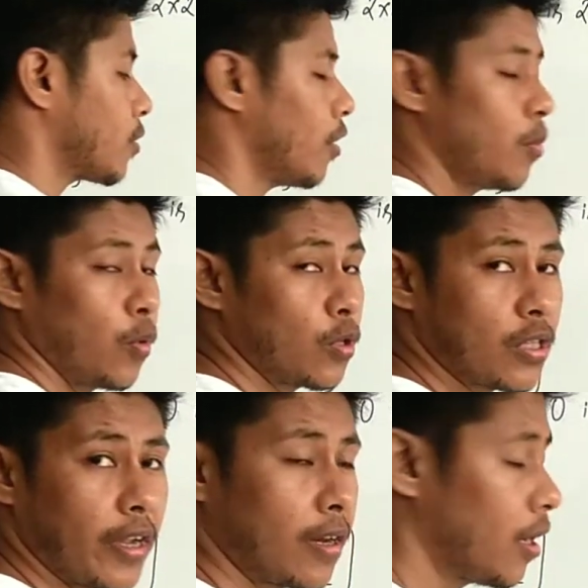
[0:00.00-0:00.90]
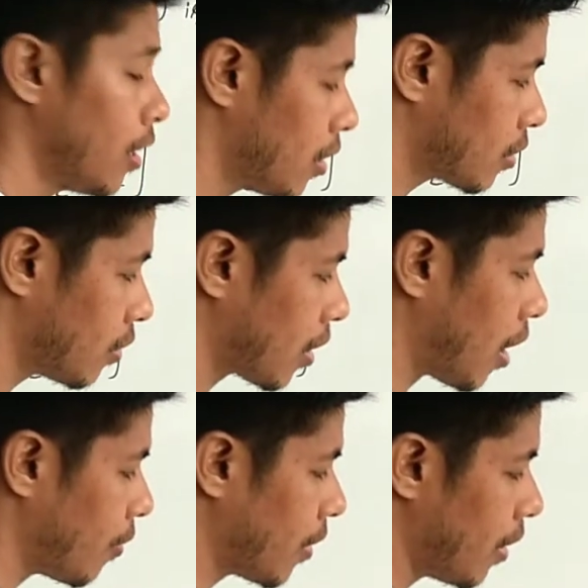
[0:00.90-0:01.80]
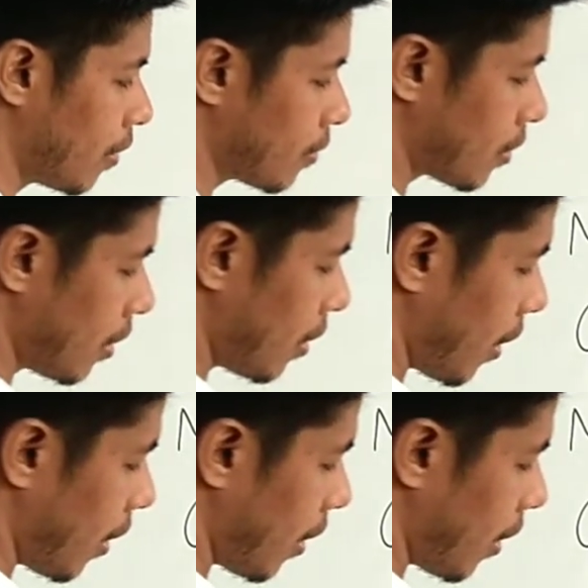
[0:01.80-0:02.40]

on both sides. So now here you see